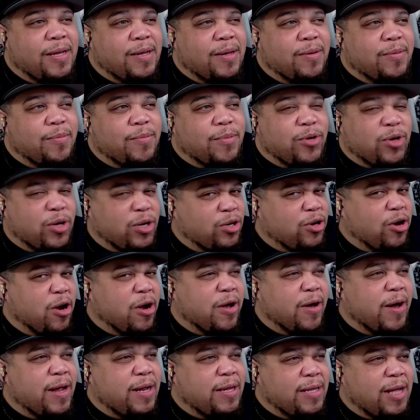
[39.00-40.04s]
Patricia
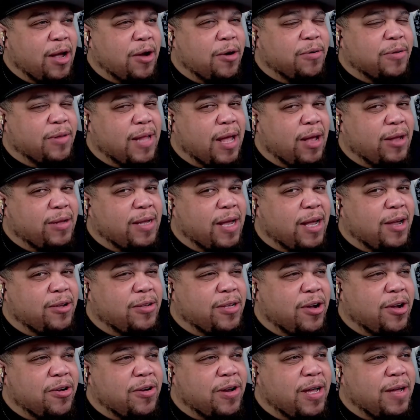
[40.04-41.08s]
Arquette? Is that her, that's how you say
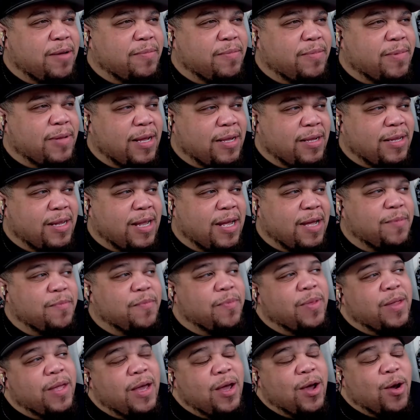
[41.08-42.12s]
her name? That's her name?
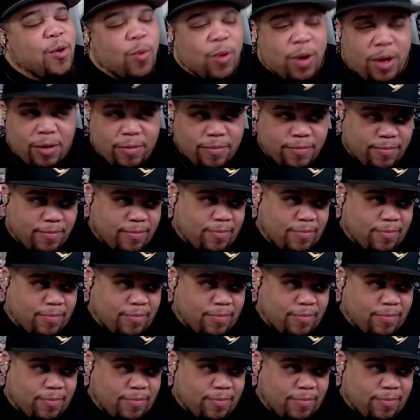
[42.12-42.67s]
Well,